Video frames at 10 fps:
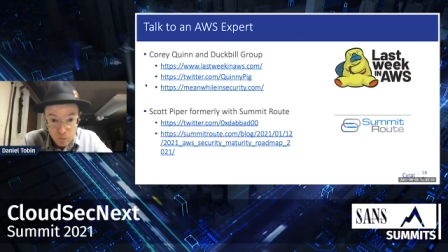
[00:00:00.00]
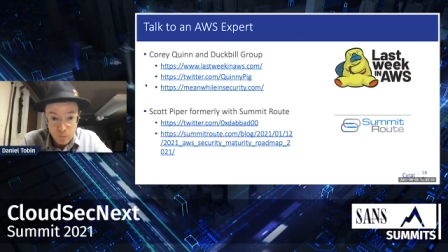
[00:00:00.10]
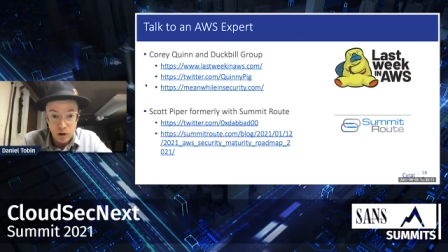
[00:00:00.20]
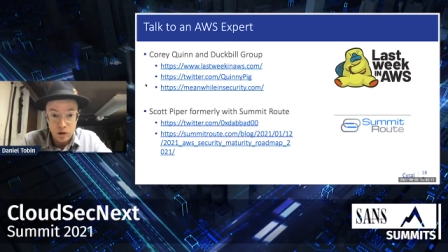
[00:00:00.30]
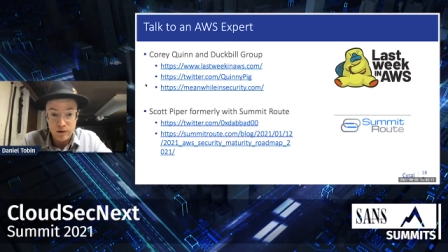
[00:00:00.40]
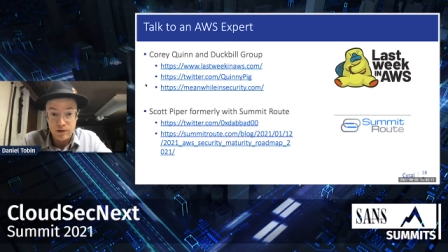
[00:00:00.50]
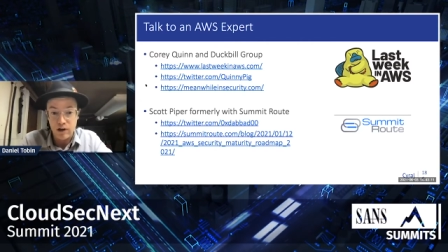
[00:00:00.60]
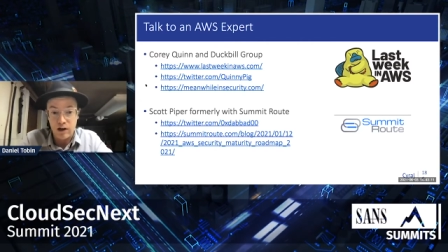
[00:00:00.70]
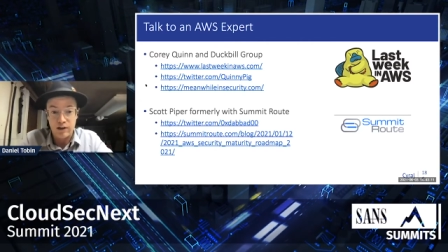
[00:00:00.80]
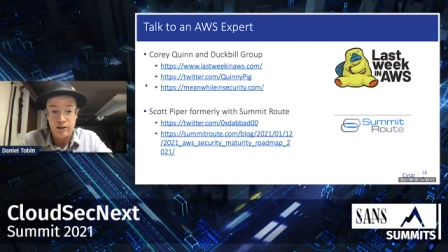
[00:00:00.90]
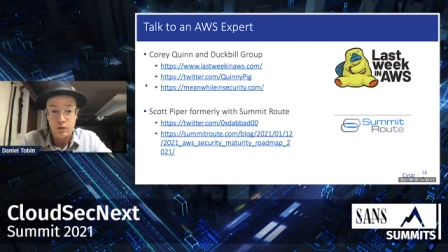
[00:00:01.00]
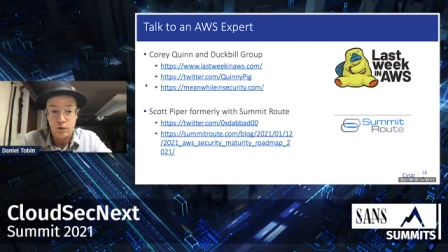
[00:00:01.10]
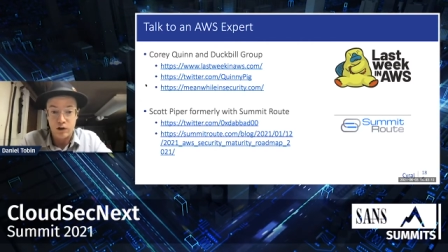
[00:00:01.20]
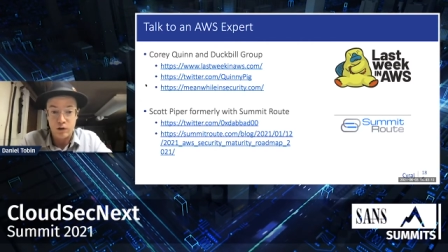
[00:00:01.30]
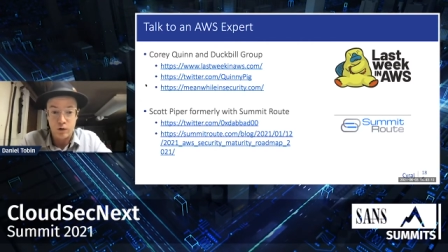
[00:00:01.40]
post uh, his
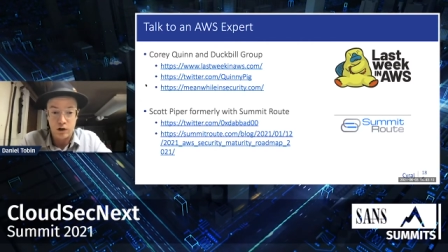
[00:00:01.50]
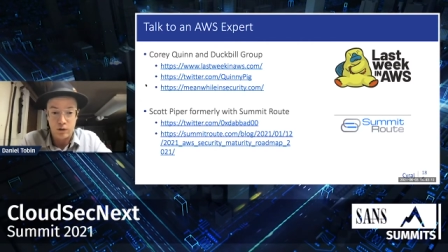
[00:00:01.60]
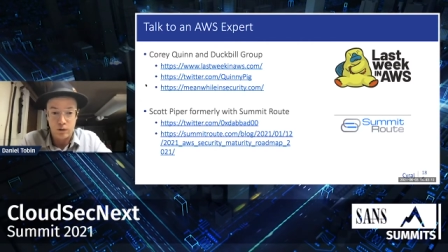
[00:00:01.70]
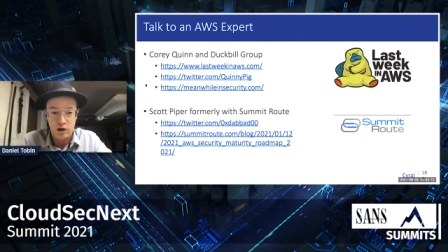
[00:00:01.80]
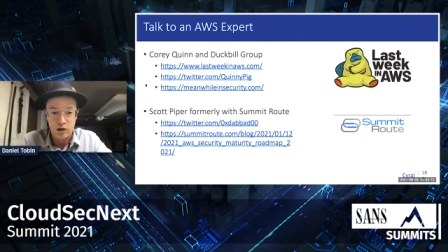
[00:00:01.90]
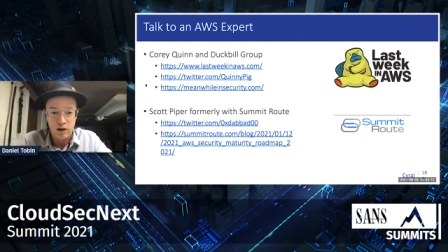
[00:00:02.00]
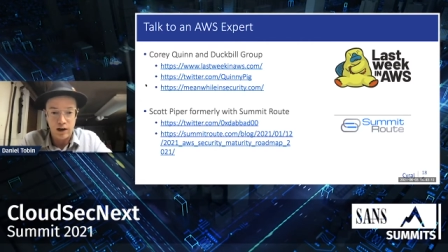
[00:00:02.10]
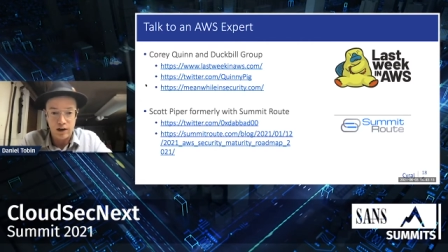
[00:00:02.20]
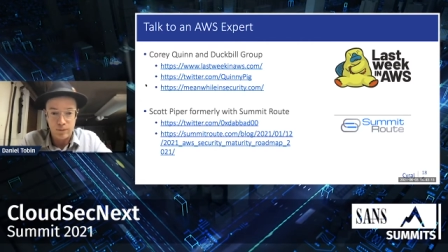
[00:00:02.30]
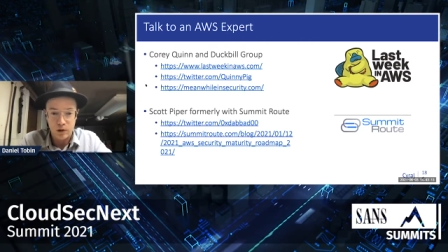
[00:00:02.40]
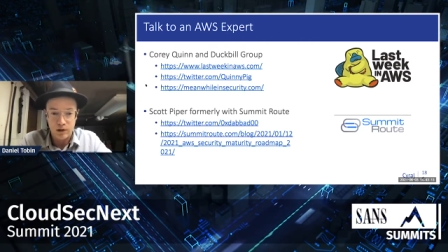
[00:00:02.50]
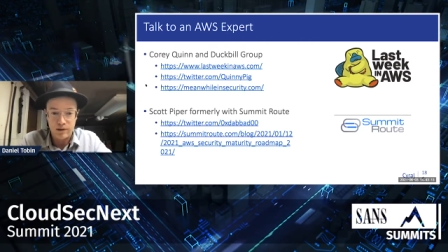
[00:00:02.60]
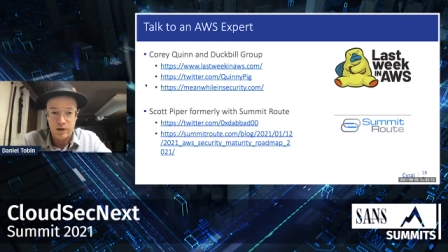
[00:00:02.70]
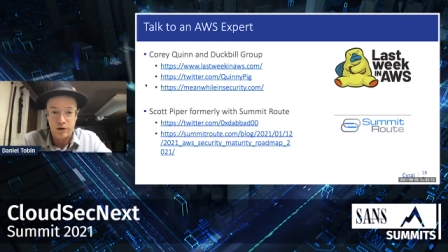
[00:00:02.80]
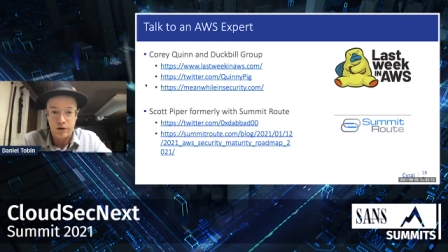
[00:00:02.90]
2021 AWS
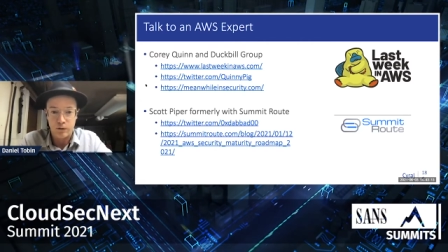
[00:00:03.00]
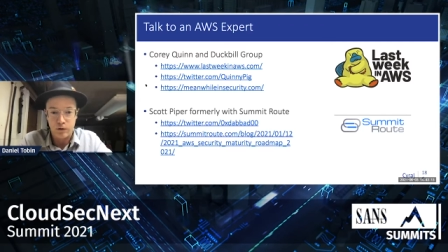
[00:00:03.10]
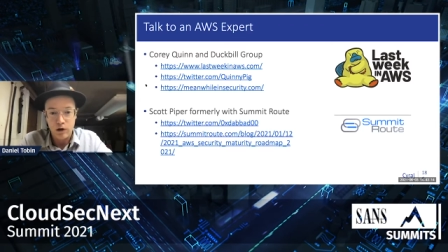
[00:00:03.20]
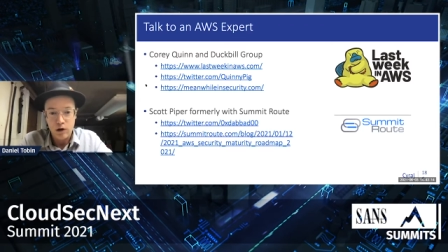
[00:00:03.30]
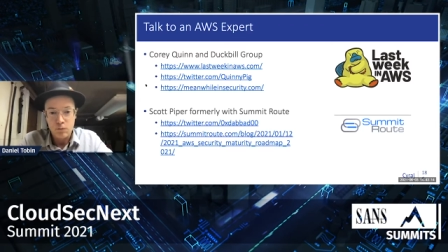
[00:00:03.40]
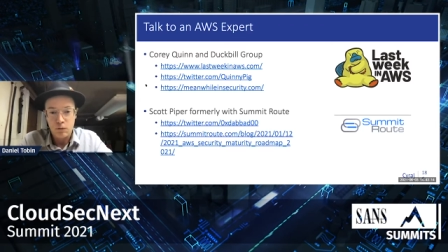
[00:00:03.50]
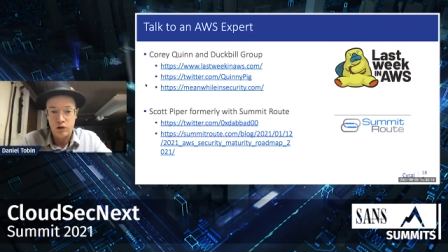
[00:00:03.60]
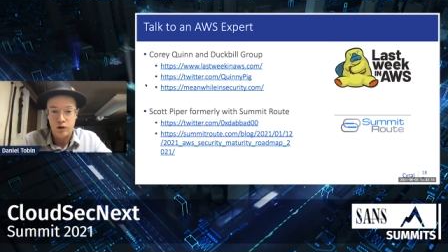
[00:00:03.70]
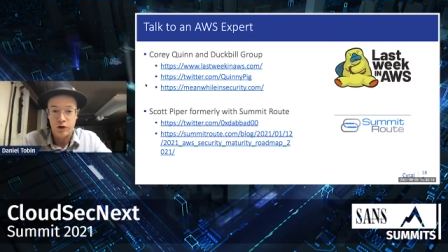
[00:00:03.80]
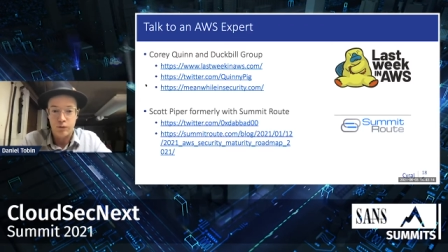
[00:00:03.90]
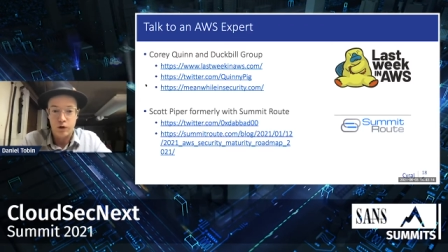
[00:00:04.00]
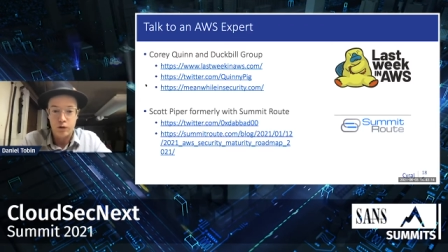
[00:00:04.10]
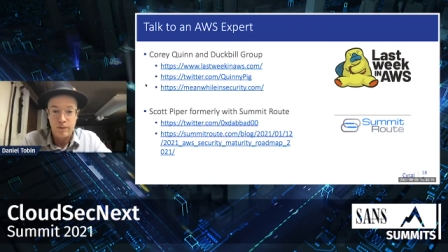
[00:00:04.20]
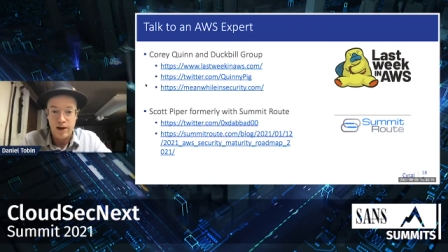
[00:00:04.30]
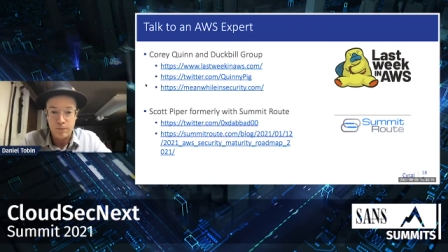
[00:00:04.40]
security maturity
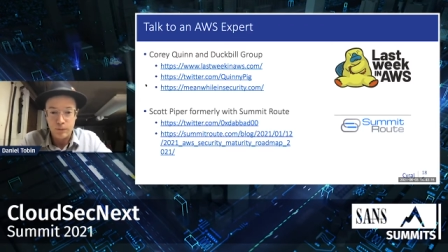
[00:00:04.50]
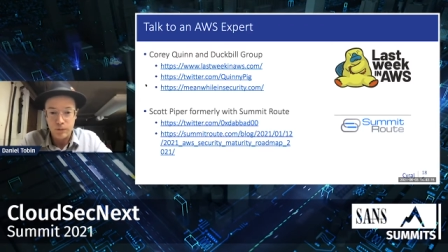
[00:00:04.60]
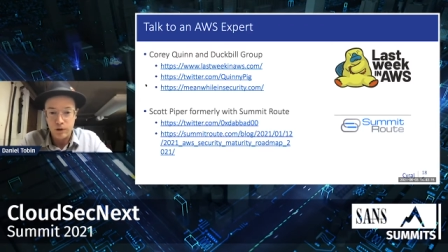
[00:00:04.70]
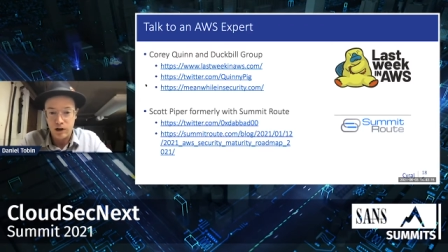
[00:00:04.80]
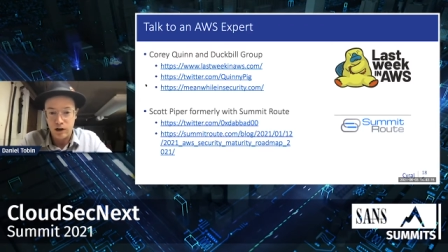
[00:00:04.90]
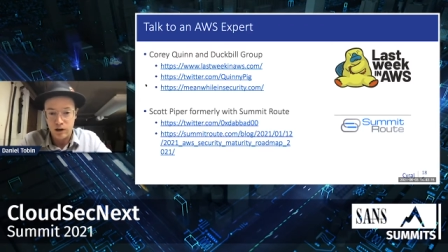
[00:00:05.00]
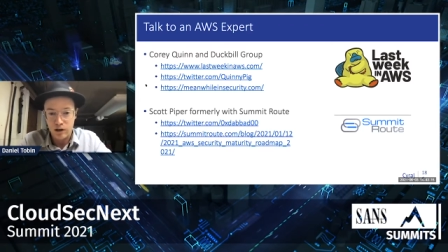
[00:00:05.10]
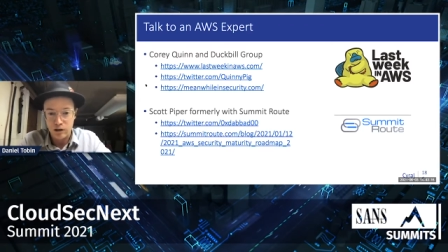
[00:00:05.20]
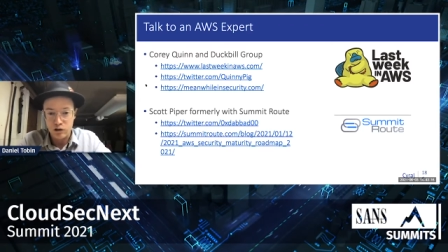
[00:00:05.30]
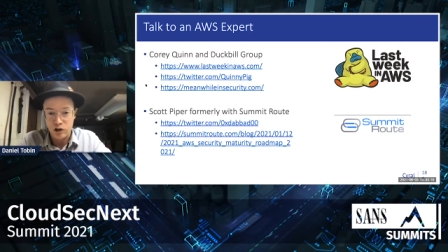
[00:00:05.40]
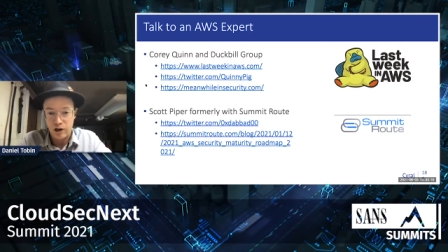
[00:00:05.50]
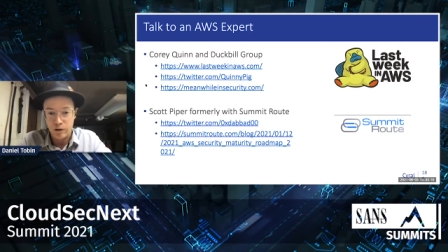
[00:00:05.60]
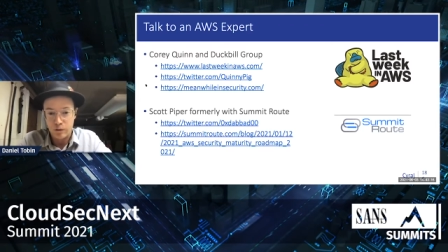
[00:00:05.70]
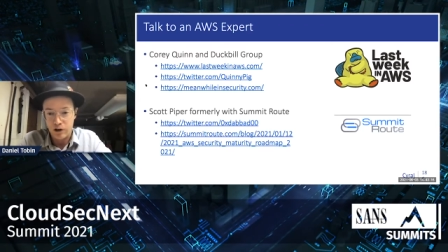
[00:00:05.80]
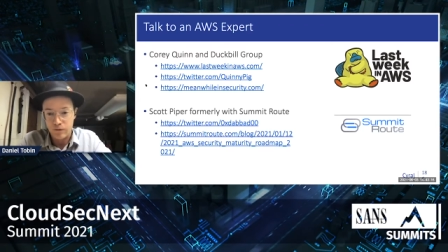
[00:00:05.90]
roadmap uh, in
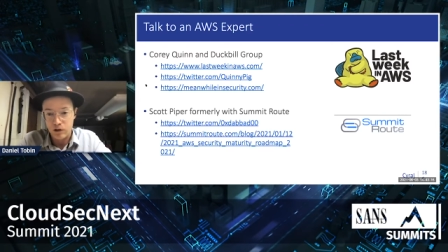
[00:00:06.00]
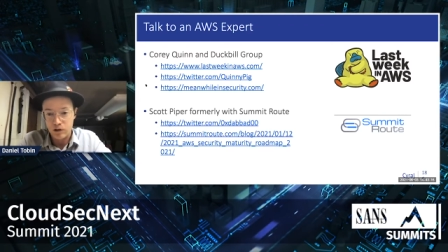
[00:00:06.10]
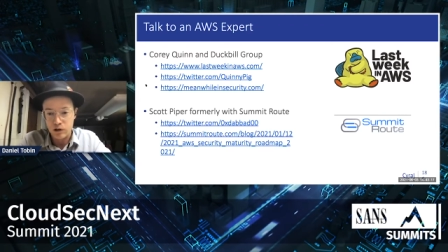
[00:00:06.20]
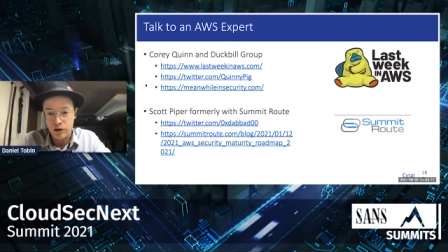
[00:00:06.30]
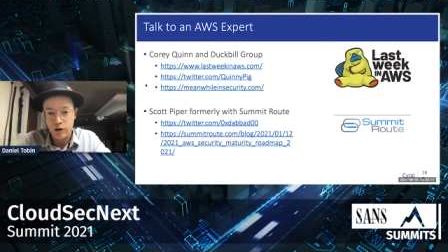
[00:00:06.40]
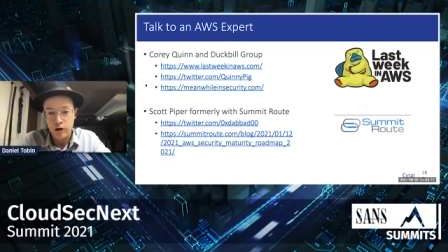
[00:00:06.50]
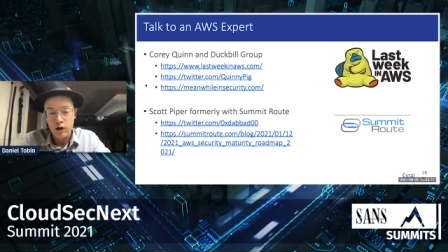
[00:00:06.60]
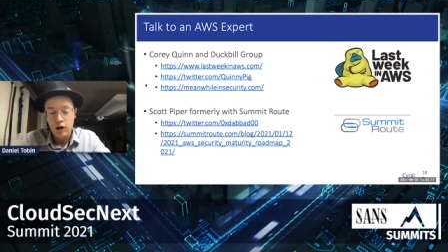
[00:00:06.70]
January of this year.